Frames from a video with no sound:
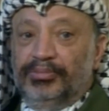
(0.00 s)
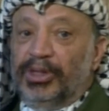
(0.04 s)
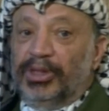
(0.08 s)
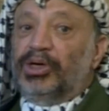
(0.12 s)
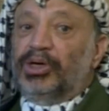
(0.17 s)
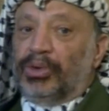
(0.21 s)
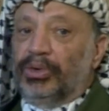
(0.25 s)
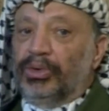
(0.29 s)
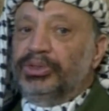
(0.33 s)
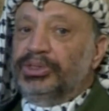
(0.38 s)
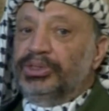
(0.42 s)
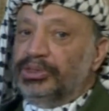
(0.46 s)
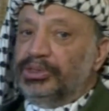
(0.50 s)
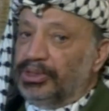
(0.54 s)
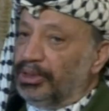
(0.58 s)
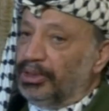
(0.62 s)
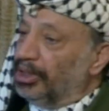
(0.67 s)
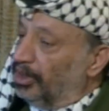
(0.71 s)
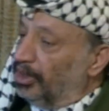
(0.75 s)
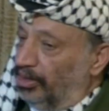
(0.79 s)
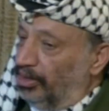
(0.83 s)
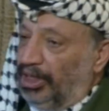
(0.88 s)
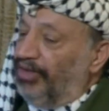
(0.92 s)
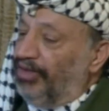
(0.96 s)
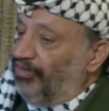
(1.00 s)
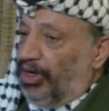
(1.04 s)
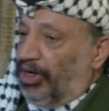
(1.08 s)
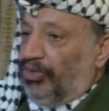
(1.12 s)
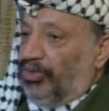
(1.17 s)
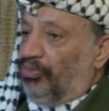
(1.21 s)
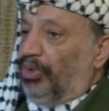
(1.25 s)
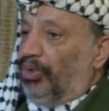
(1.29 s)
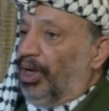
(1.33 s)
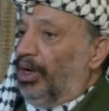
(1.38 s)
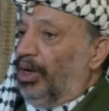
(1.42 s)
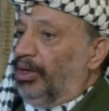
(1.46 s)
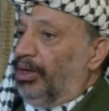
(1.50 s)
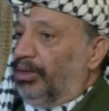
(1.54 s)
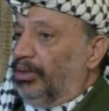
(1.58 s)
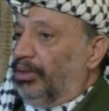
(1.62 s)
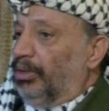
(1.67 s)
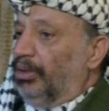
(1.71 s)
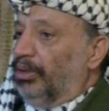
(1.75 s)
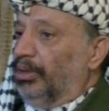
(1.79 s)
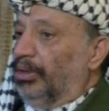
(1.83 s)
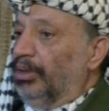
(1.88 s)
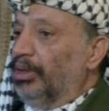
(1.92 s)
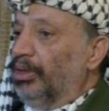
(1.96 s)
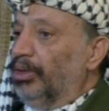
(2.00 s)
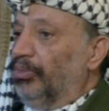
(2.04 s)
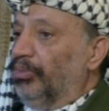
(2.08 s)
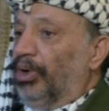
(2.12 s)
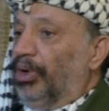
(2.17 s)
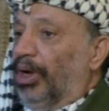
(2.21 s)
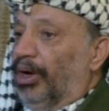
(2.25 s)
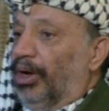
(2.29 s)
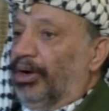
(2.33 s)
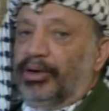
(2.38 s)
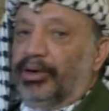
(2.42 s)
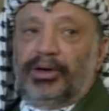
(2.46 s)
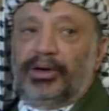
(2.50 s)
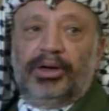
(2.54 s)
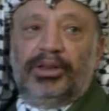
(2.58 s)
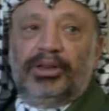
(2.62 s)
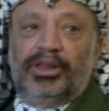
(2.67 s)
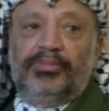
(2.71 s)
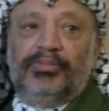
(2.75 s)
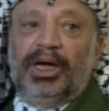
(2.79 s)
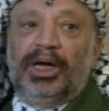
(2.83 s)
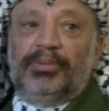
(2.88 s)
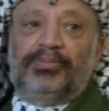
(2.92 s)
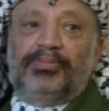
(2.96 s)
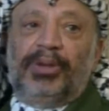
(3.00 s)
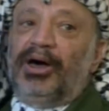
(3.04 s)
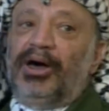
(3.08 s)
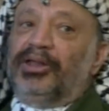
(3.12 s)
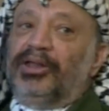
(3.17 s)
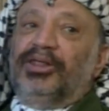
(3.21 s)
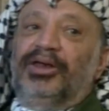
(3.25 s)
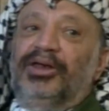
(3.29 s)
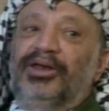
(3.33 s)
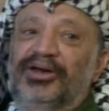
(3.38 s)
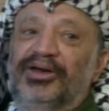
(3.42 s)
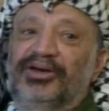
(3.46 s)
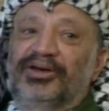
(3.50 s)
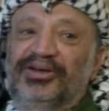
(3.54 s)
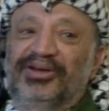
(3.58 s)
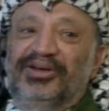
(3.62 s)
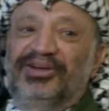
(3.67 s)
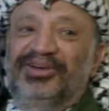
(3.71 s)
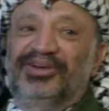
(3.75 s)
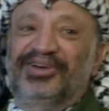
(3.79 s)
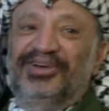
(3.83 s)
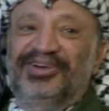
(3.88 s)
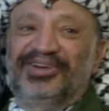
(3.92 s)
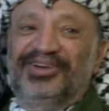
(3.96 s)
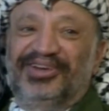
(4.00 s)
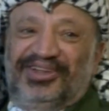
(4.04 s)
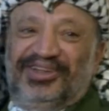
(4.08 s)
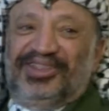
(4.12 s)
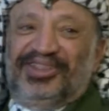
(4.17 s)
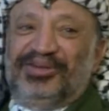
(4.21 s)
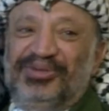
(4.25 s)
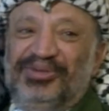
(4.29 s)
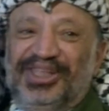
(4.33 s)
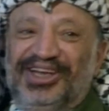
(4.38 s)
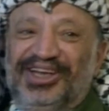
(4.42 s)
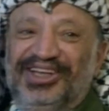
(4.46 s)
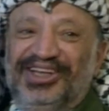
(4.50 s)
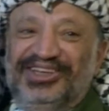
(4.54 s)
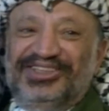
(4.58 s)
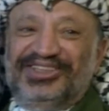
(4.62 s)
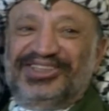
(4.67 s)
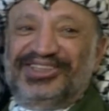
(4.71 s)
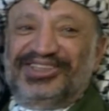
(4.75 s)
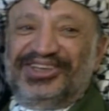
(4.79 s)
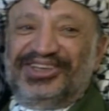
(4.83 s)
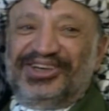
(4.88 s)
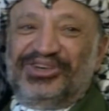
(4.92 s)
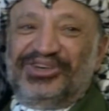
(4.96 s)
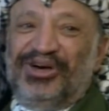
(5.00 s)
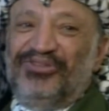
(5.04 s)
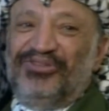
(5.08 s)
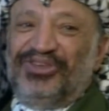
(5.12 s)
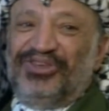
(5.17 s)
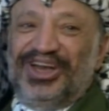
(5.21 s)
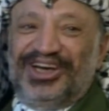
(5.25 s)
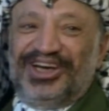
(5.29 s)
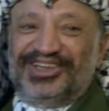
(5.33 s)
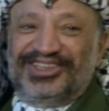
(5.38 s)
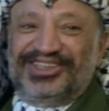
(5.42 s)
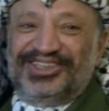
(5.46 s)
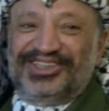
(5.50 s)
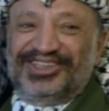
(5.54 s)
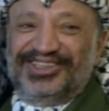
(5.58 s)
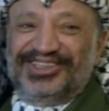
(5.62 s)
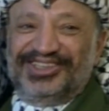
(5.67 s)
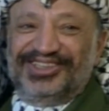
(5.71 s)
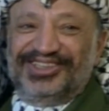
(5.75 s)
Because definitely we are the main partner in the Middle East conflict.